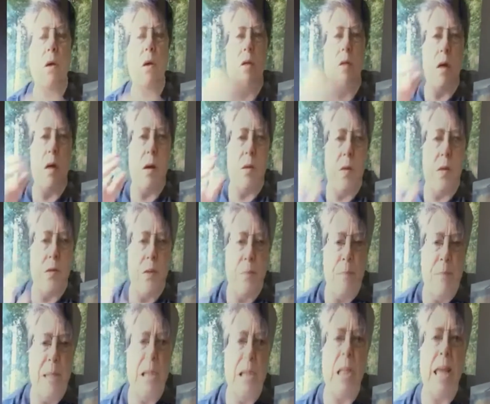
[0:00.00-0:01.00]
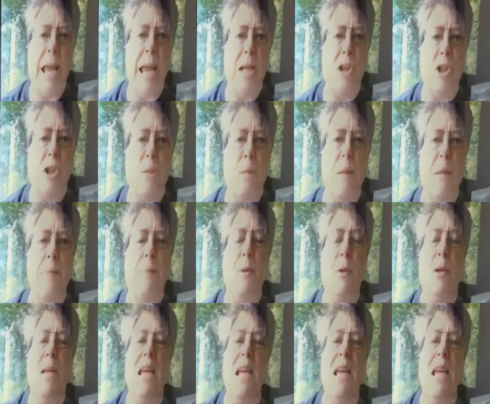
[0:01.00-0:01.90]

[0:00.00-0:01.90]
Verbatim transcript: yes, the middle-aged people,